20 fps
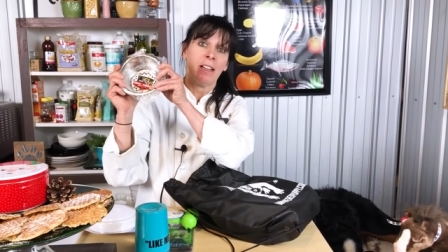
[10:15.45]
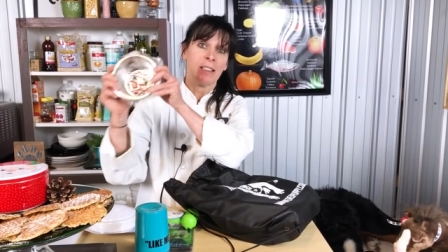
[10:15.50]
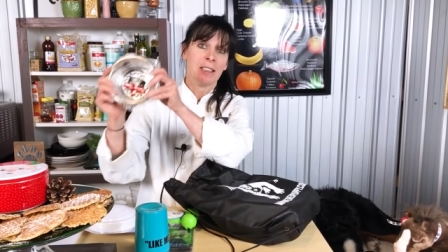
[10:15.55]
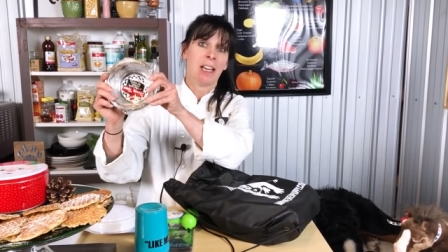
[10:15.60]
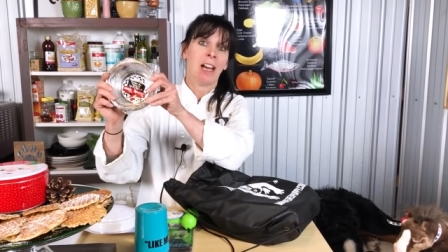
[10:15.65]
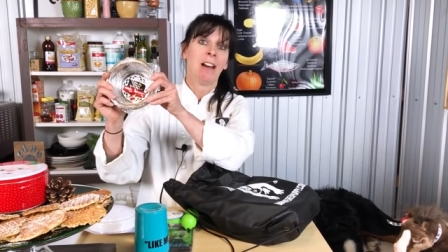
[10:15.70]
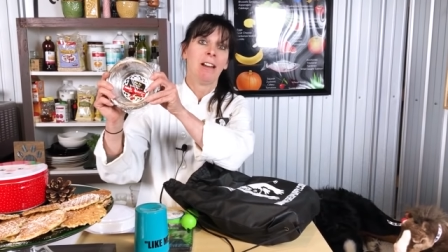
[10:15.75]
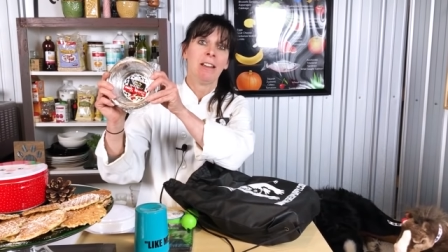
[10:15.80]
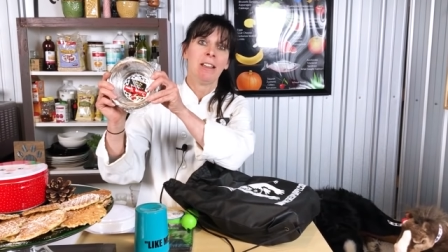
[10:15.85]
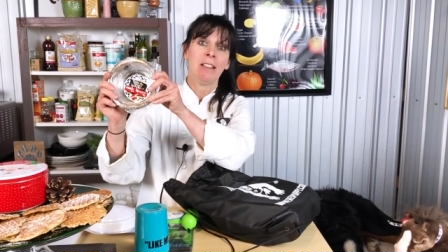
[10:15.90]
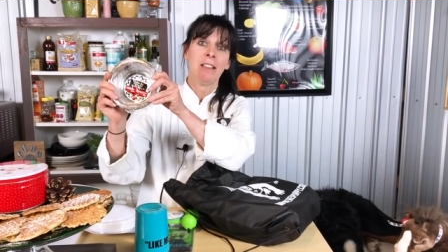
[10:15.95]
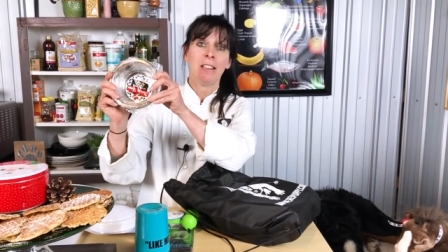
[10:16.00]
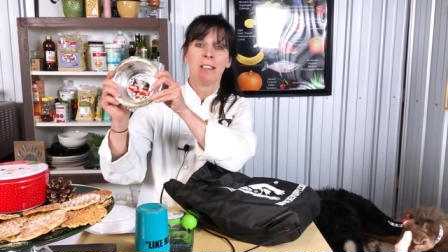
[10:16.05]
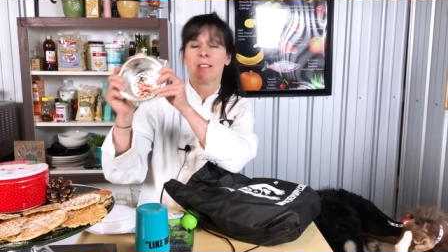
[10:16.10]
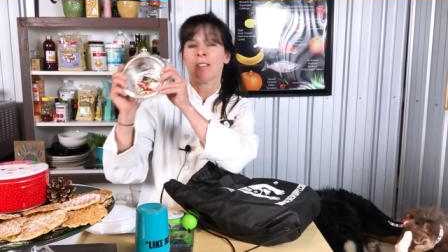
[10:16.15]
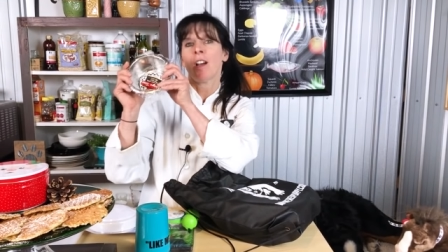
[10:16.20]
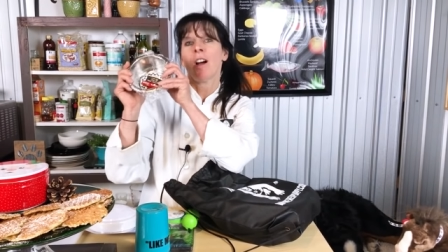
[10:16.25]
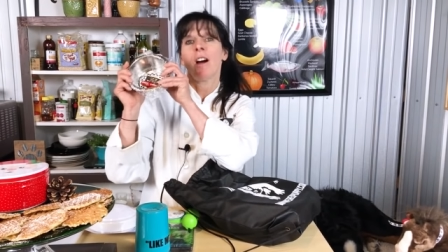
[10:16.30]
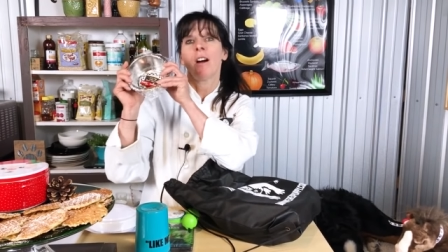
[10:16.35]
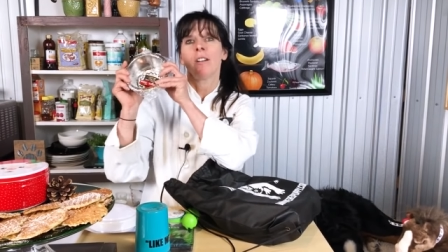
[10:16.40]
Italian.
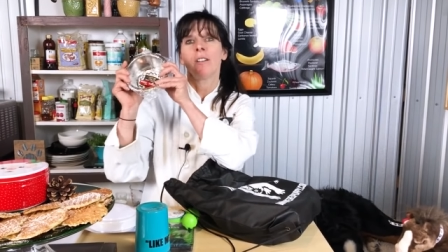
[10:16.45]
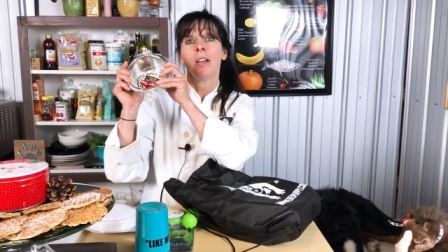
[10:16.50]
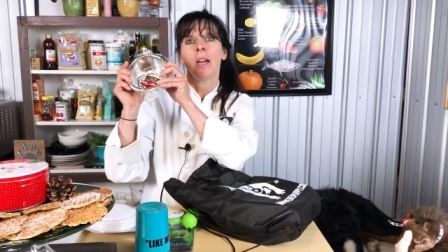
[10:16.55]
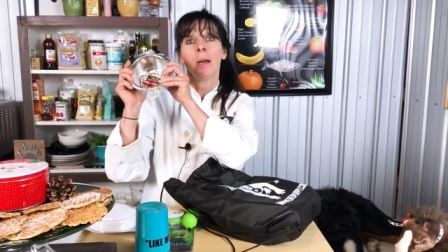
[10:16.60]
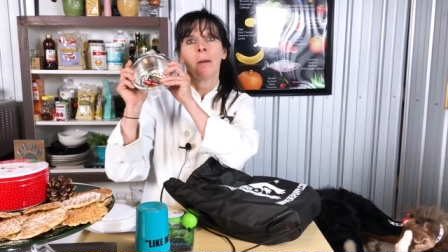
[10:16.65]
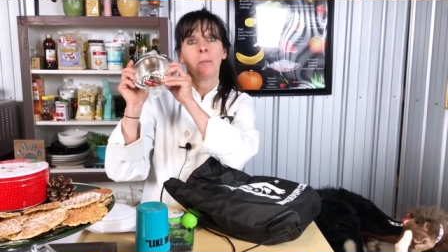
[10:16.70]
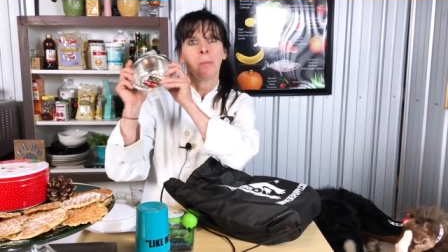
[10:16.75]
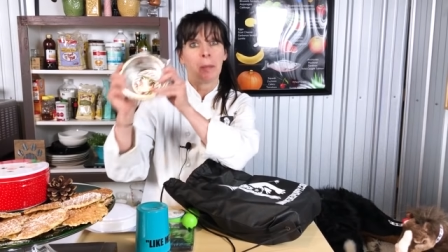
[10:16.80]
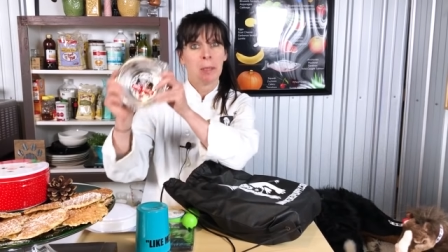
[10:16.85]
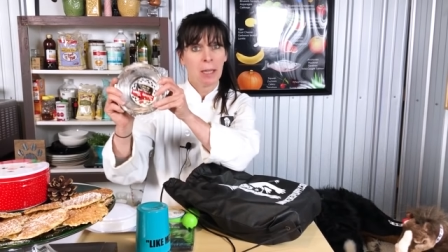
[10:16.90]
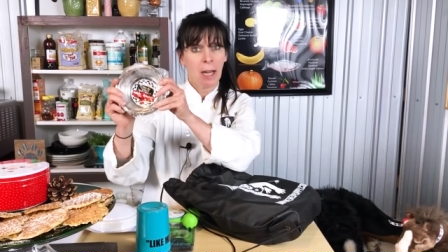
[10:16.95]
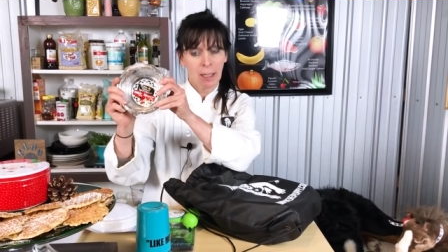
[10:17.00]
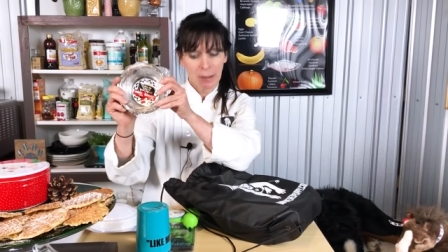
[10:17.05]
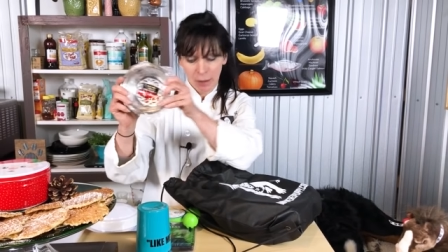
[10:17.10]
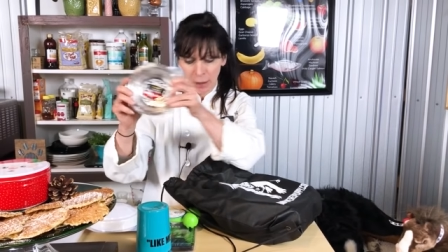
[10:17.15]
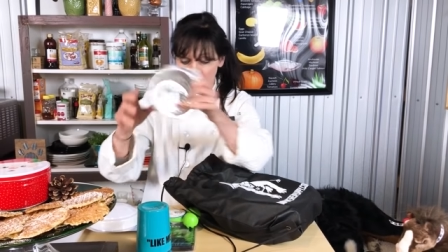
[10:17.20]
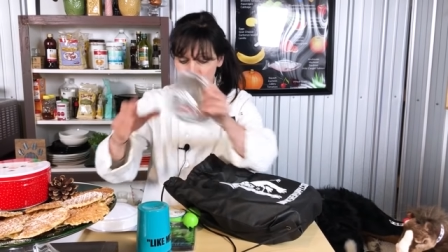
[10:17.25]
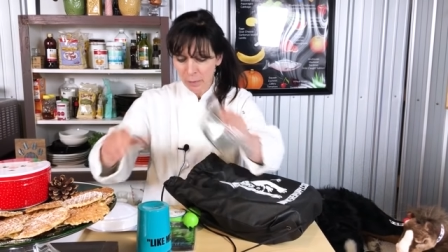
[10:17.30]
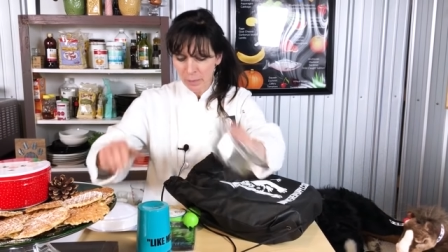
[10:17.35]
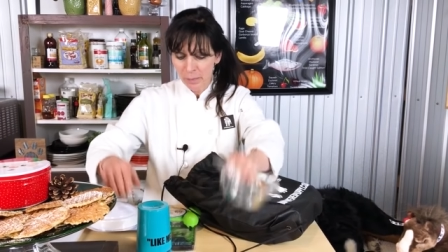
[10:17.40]
It's called
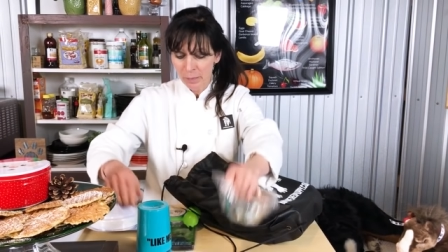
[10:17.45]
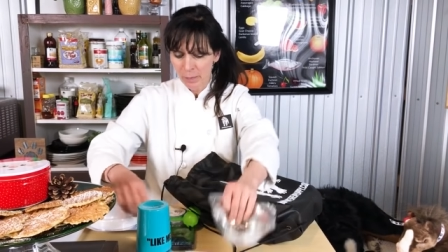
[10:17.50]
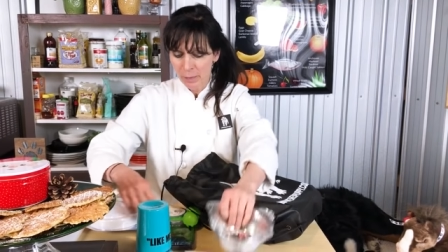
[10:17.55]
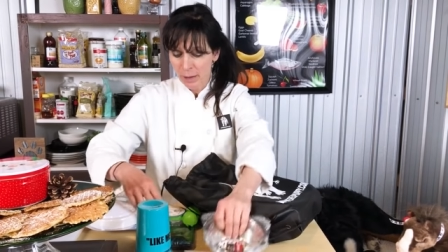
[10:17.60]
piatto.